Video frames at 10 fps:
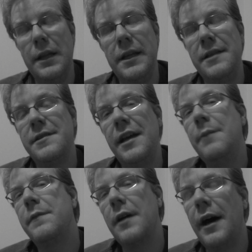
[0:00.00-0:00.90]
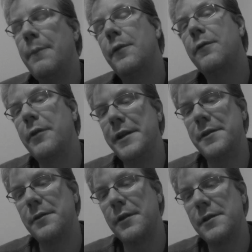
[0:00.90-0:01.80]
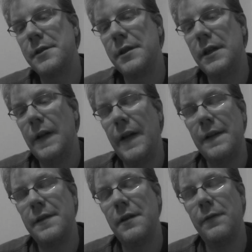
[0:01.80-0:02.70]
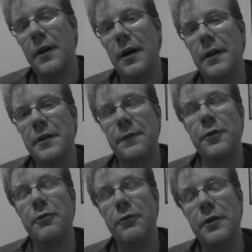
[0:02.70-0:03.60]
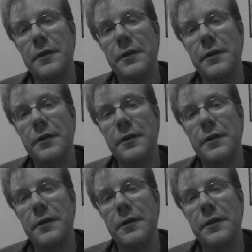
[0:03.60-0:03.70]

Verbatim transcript: the same type of resource instead of uh, different